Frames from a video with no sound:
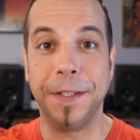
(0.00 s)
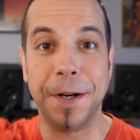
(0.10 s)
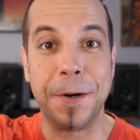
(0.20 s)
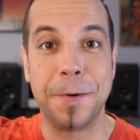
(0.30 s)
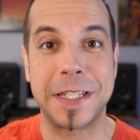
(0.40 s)

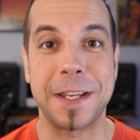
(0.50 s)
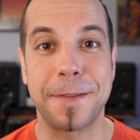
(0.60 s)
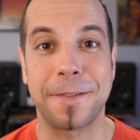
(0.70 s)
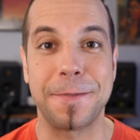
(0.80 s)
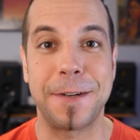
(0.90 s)
Yo, what's
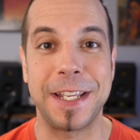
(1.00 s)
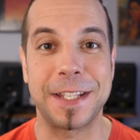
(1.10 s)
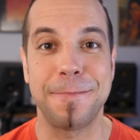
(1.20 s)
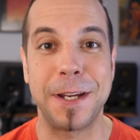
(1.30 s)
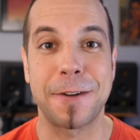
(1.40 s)
up everybody?
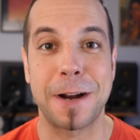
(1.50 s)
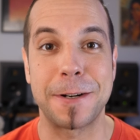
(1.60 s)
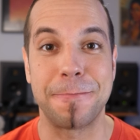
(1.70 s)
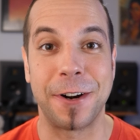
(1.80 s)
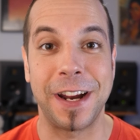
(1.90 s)
It's me,
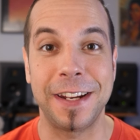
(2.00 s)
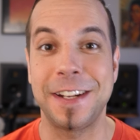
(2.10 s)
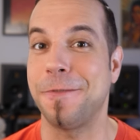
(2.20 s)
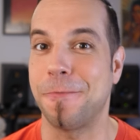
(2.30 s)
Robert Muraine.